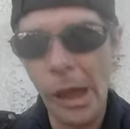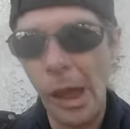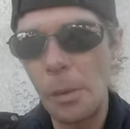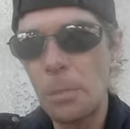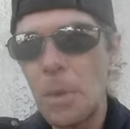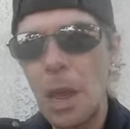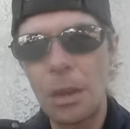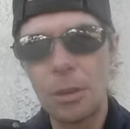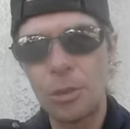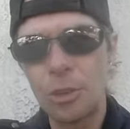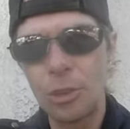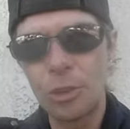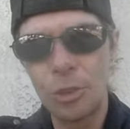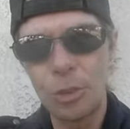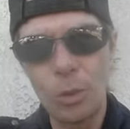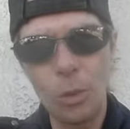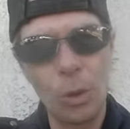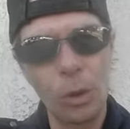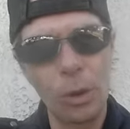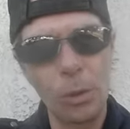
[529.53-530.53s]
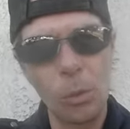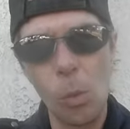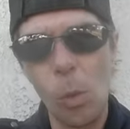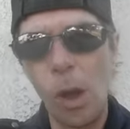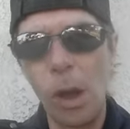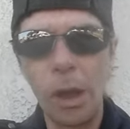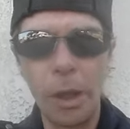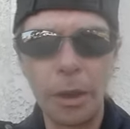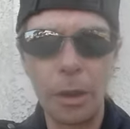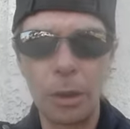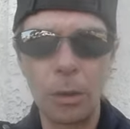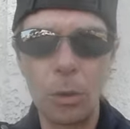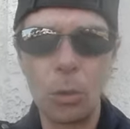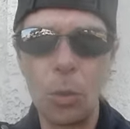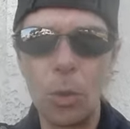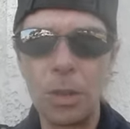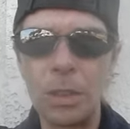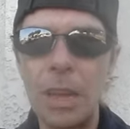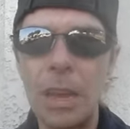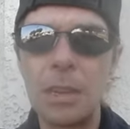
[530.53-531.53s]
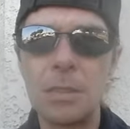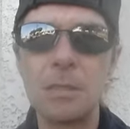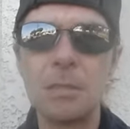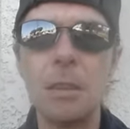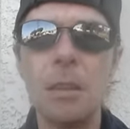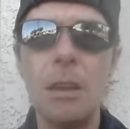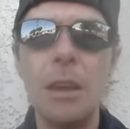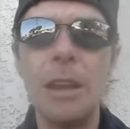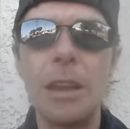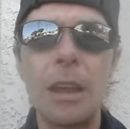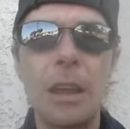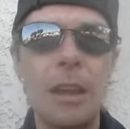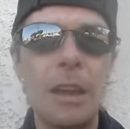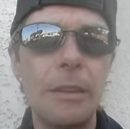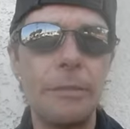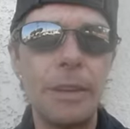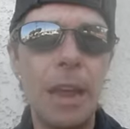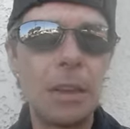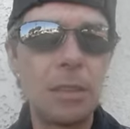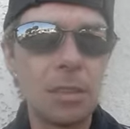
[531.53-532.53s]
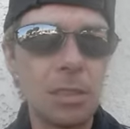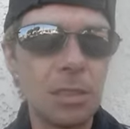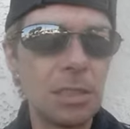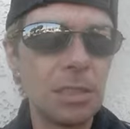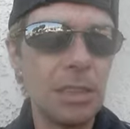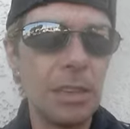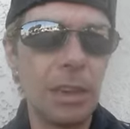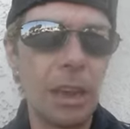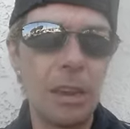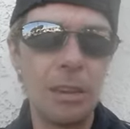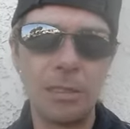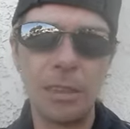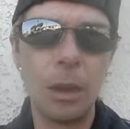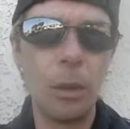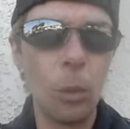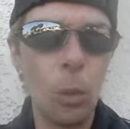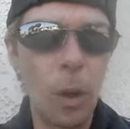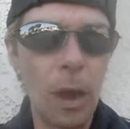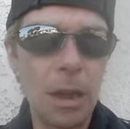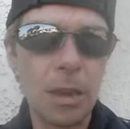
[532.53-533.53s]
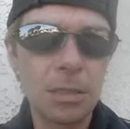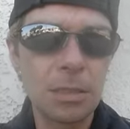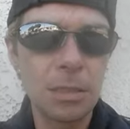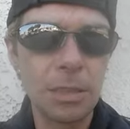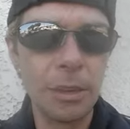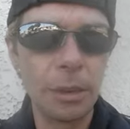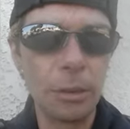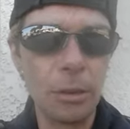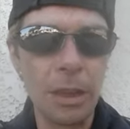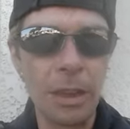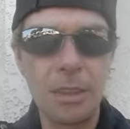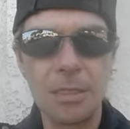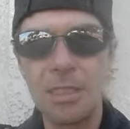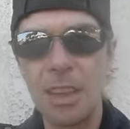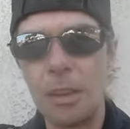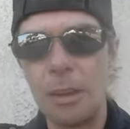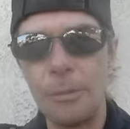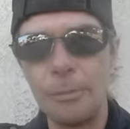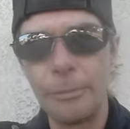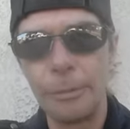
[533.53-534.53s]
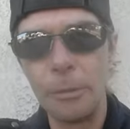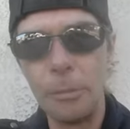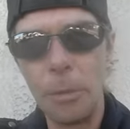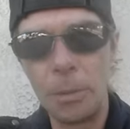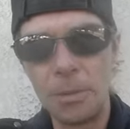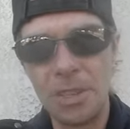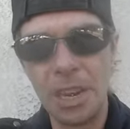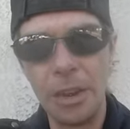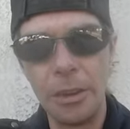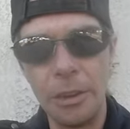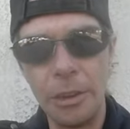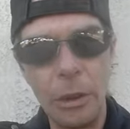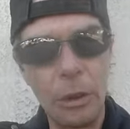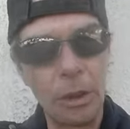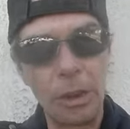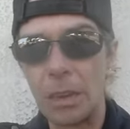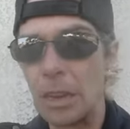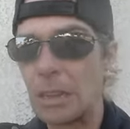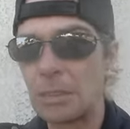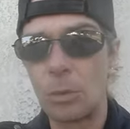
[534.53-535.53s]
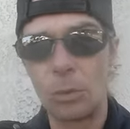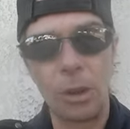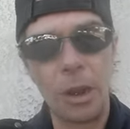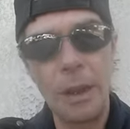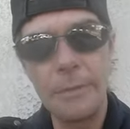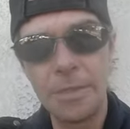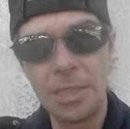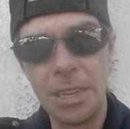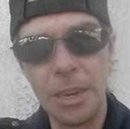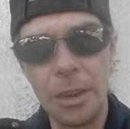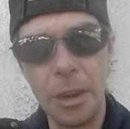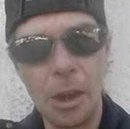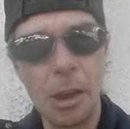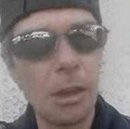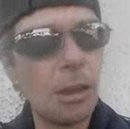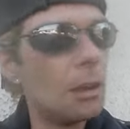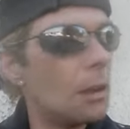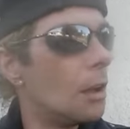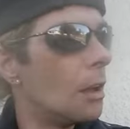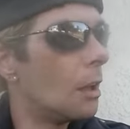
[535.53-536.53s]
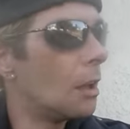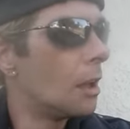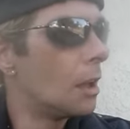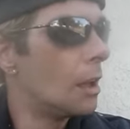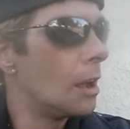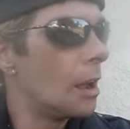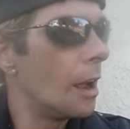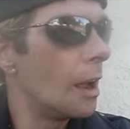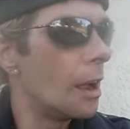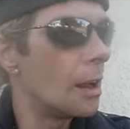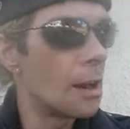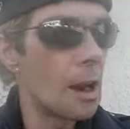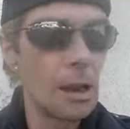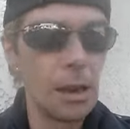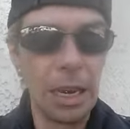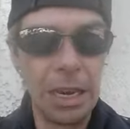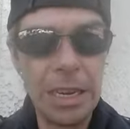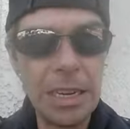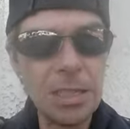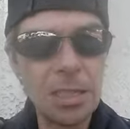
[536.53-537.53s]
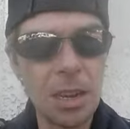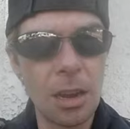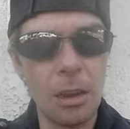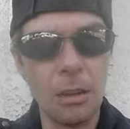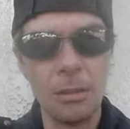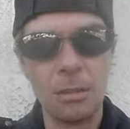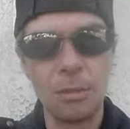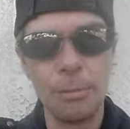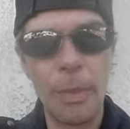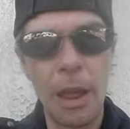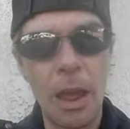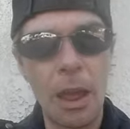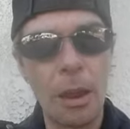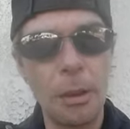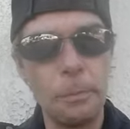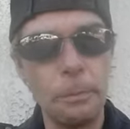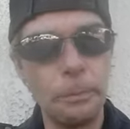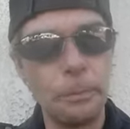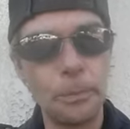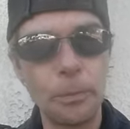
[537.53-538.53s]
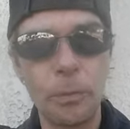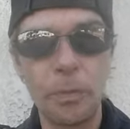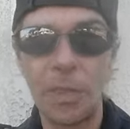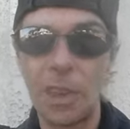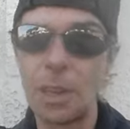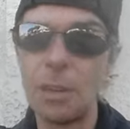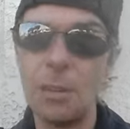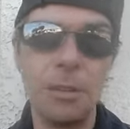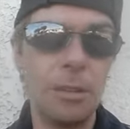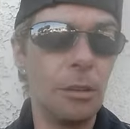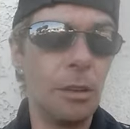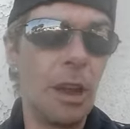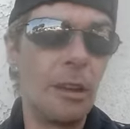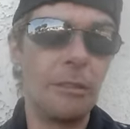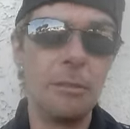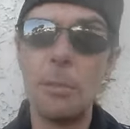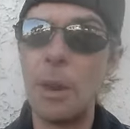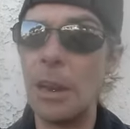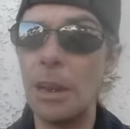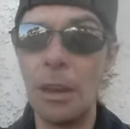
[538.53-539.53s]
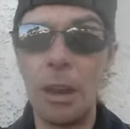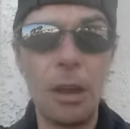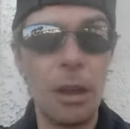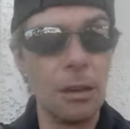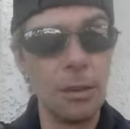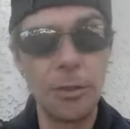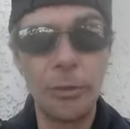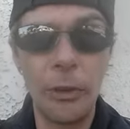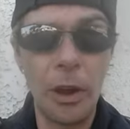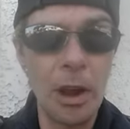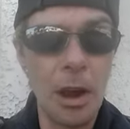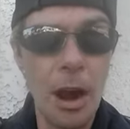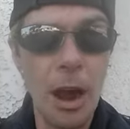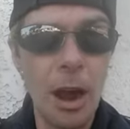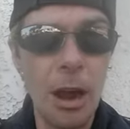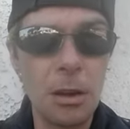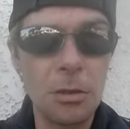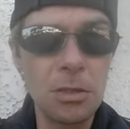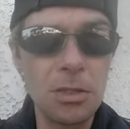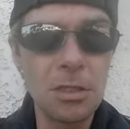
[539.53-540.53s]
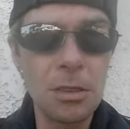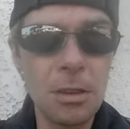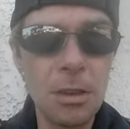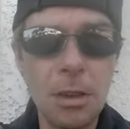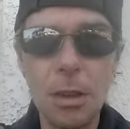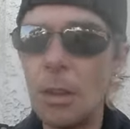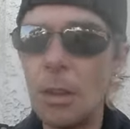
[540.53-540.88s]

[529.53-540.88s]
I'm not sure why or what that's like. I have yet to see you guys out west. You know, like I said, I'm from upstate New York, and that's where I've seen you. And on the East Coast, man, dude, everybody loves Firehouse.